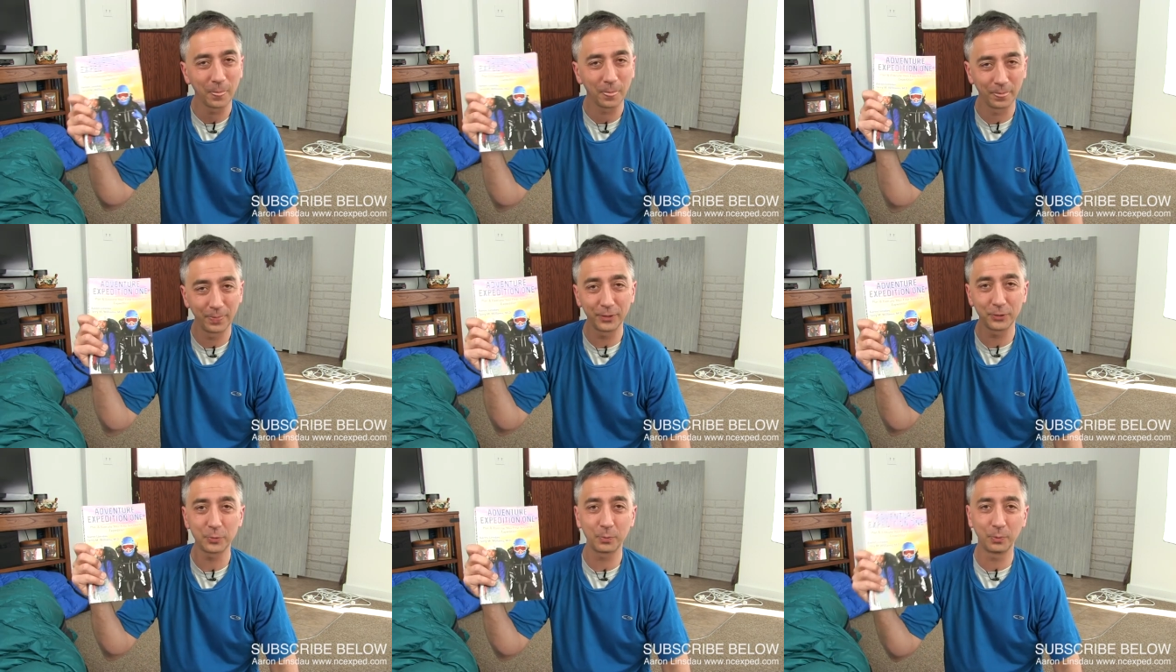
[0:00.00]

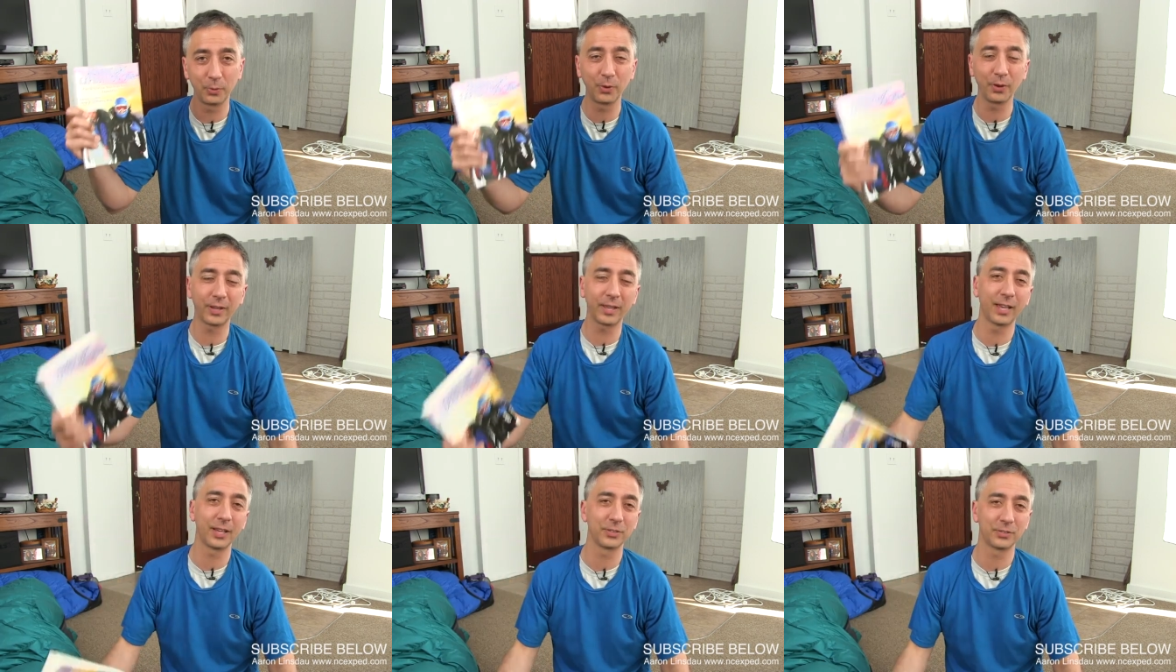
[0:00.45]
this
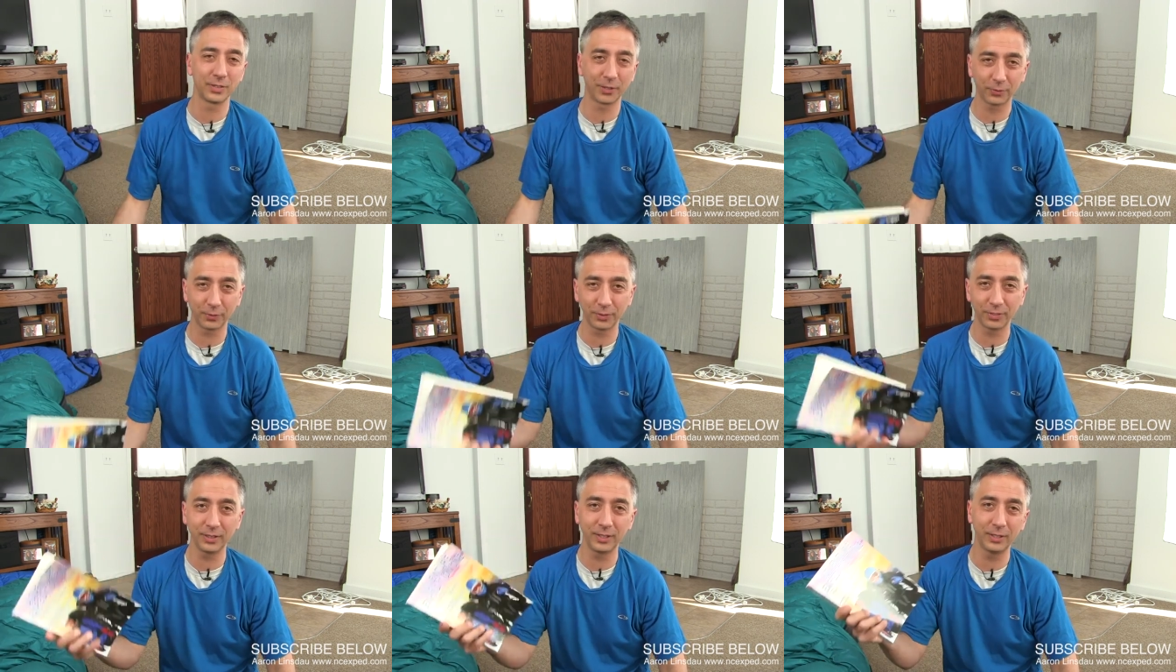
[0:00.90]
book has
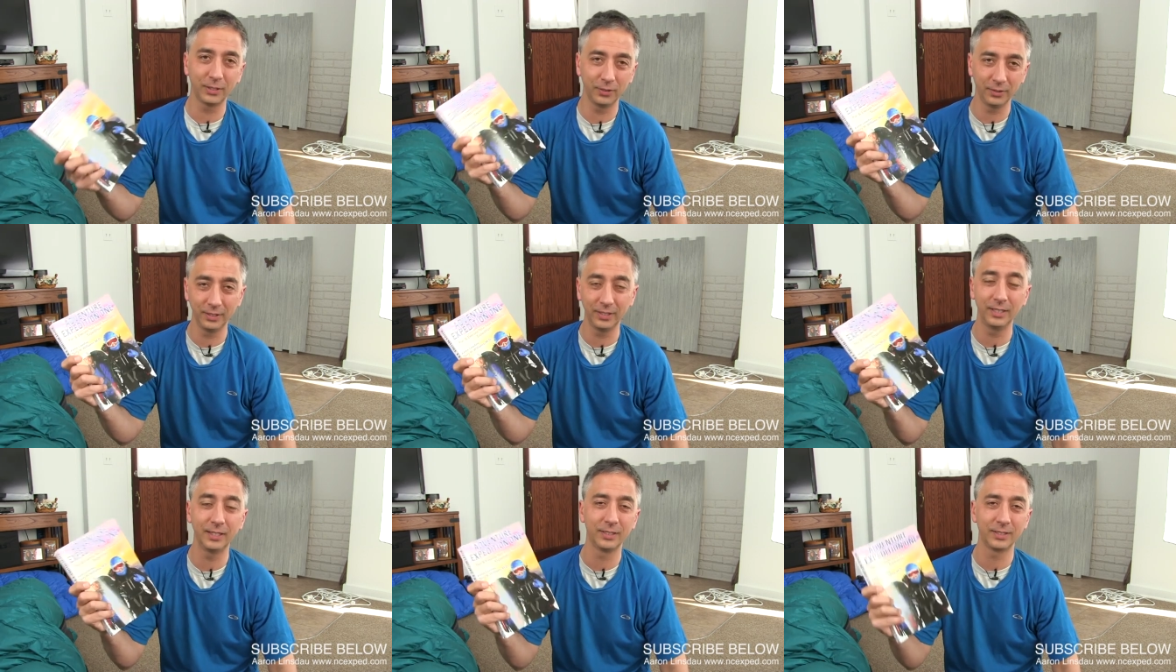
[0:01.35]
everything you
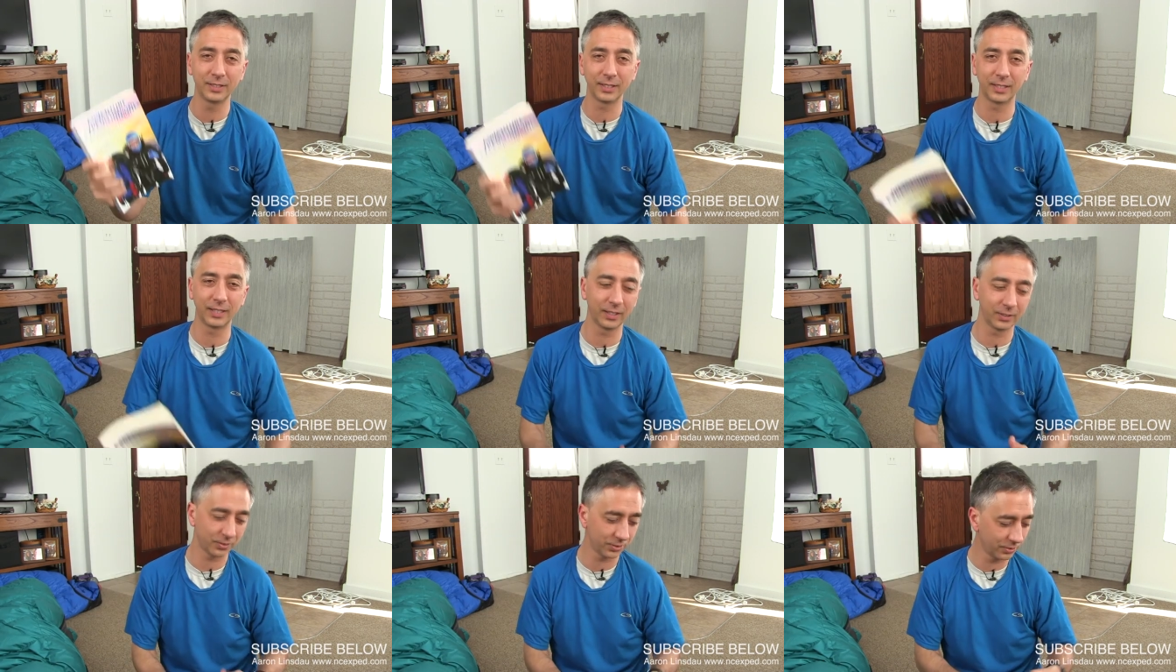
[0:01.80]
need to
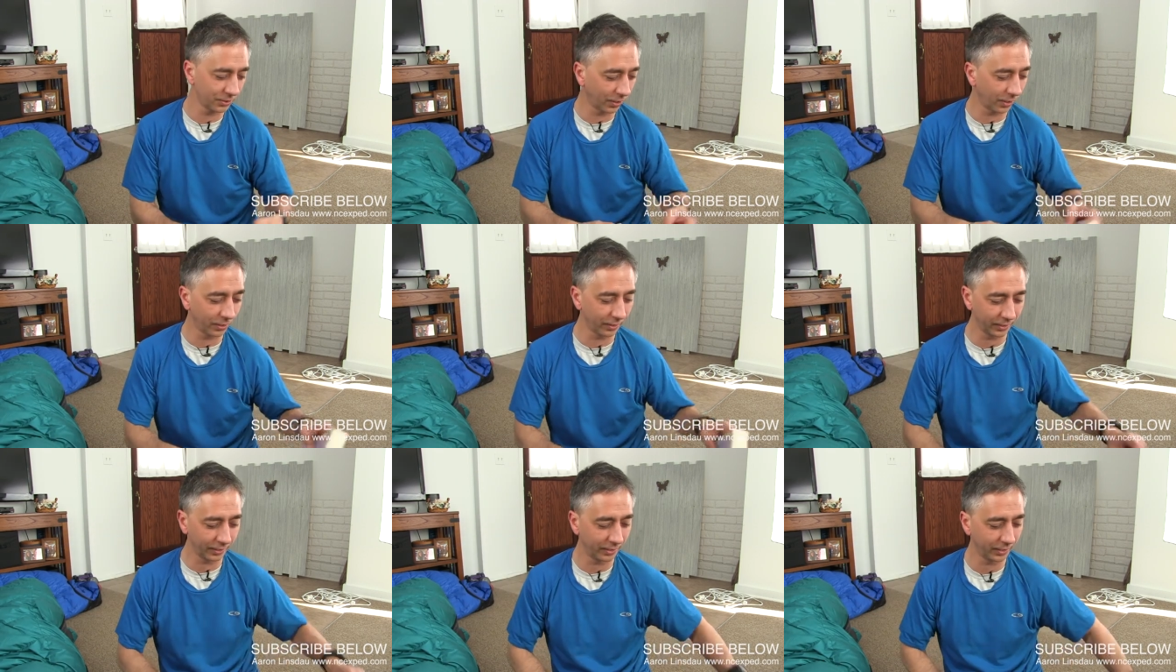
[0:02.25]
get
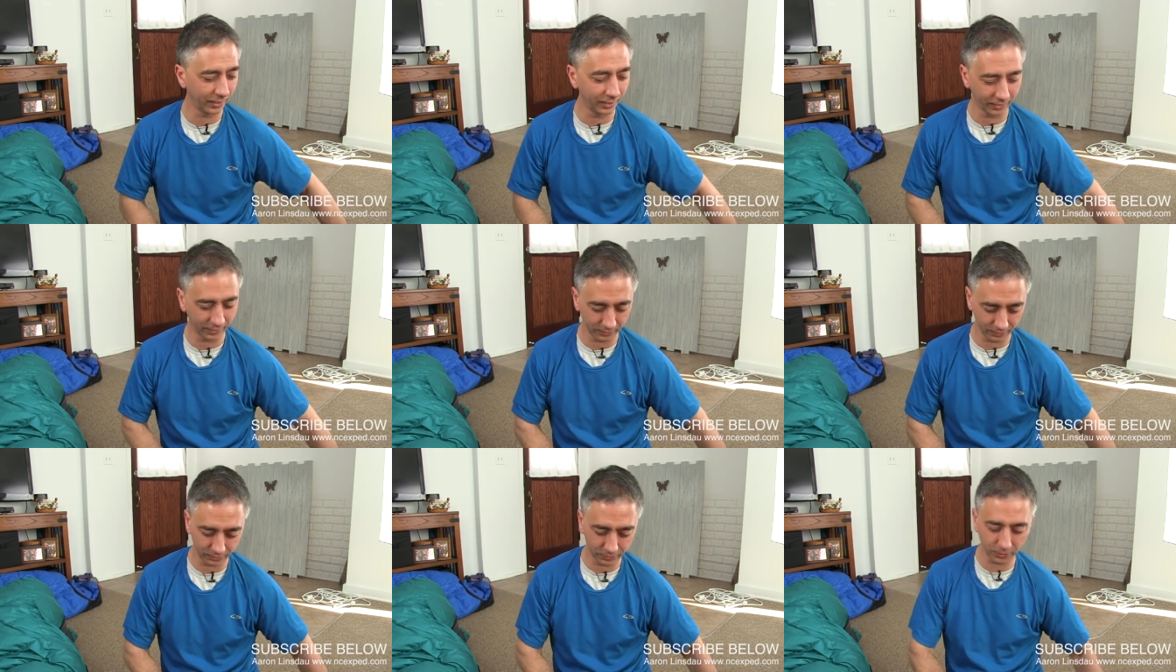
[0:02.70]
started
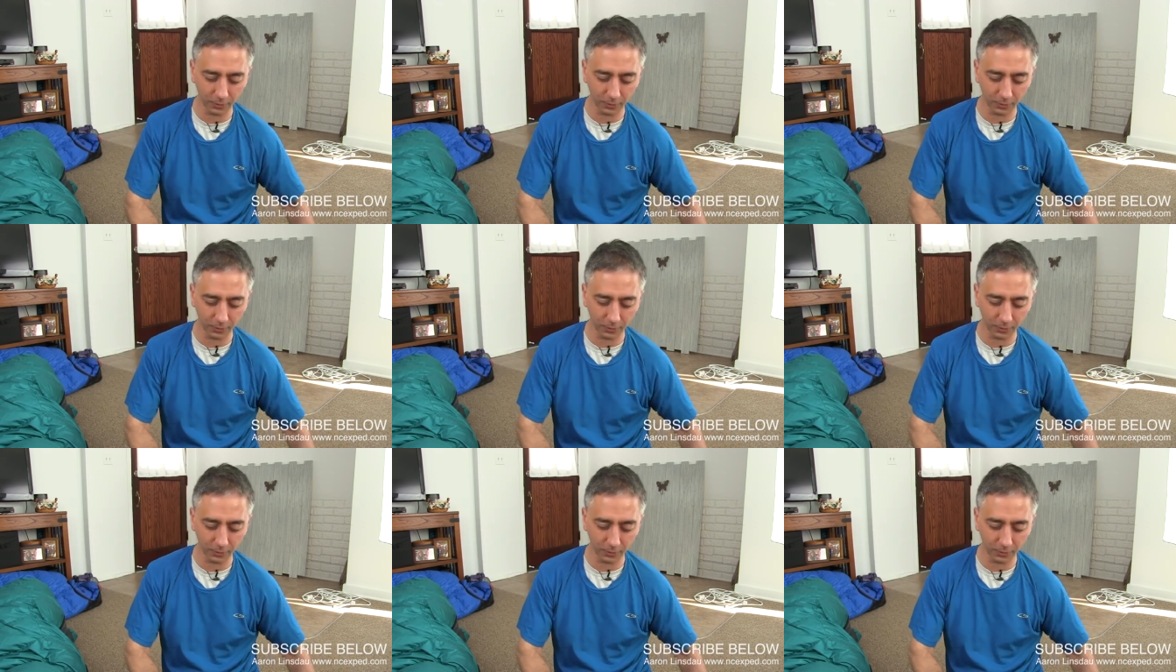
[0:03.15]
in it.